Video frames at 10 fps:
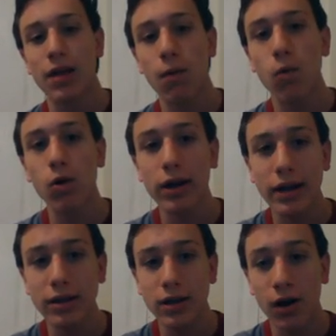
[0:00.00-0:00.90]
It will
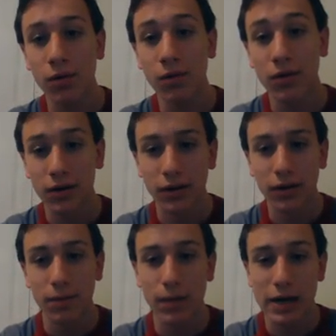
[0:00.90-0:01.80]
get, though,
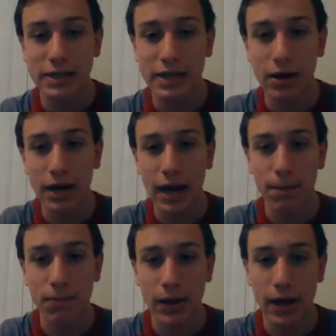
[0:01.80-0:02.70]
by Saturday at
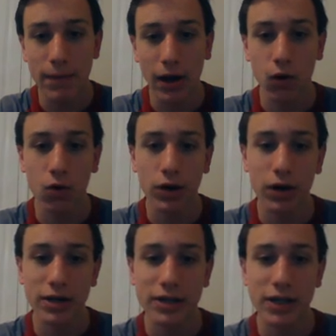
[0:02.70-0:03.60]
8 p.m. That cold
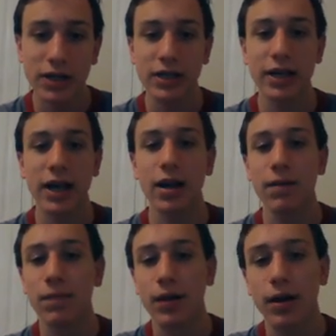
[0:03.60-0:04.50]
air does get
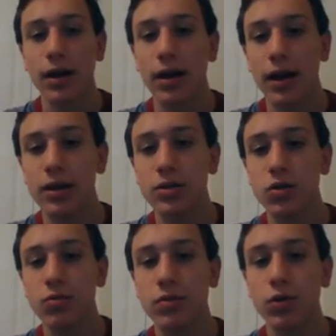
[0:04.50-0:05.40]

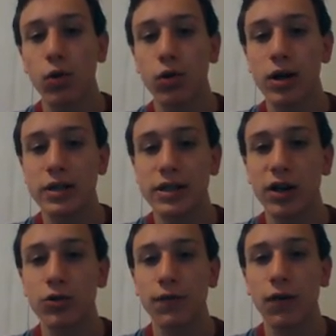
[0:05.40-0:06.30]
into northern and
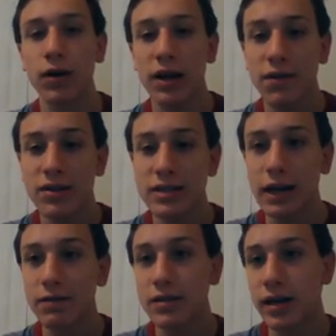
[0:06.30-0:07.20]
central Florida, even
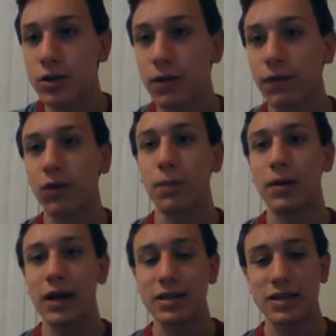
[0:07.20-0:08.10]
south central Florida,
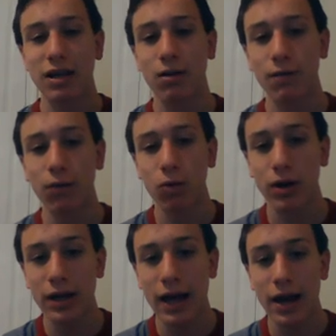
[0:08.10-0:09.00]
but not southern
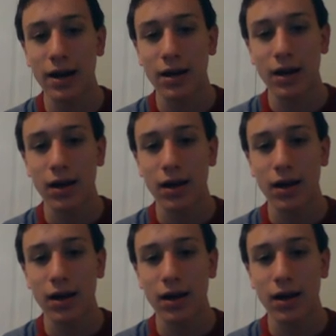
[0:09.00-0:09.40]
Florida yet.